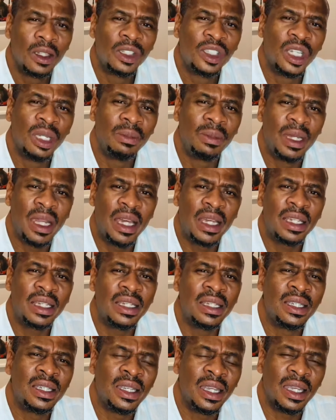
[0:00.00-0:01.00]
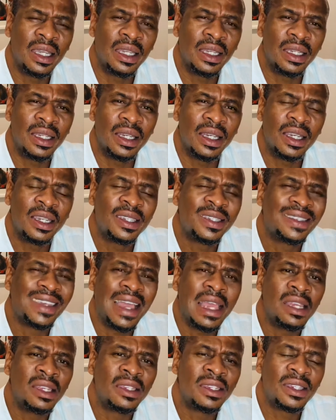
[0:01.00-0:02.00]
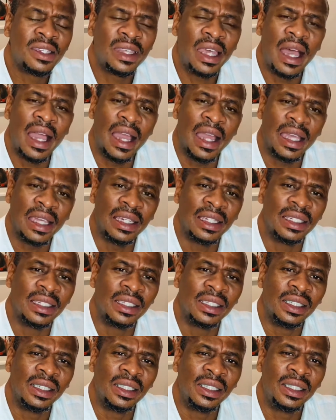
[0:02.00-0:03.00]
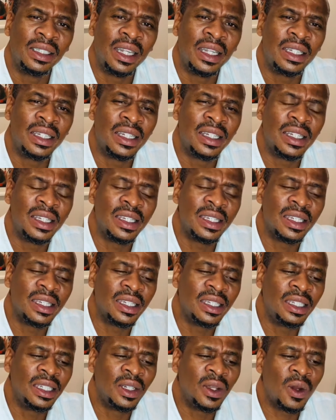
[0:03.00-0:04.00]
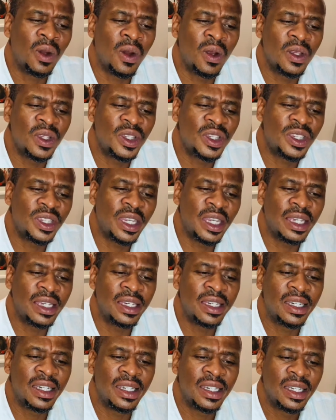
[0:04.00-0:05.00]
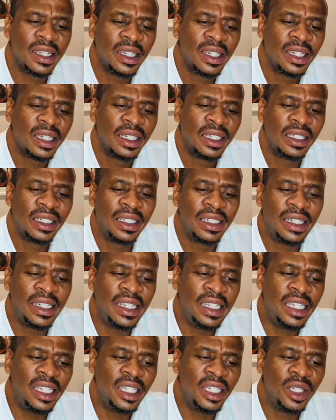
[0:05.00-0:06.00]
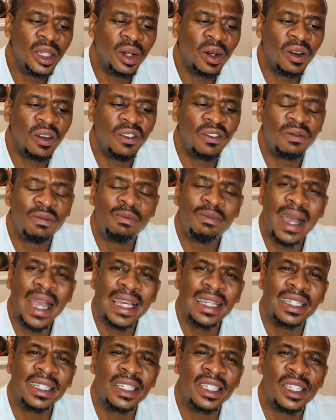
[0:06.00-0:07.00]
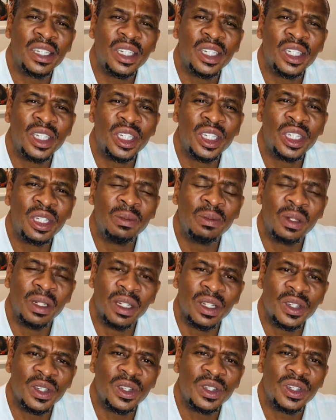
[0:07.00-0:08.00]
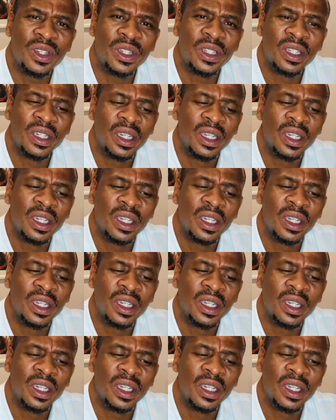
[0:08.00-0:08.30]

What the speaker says: A Gemini is a sign that is in constant need of mind stimulus.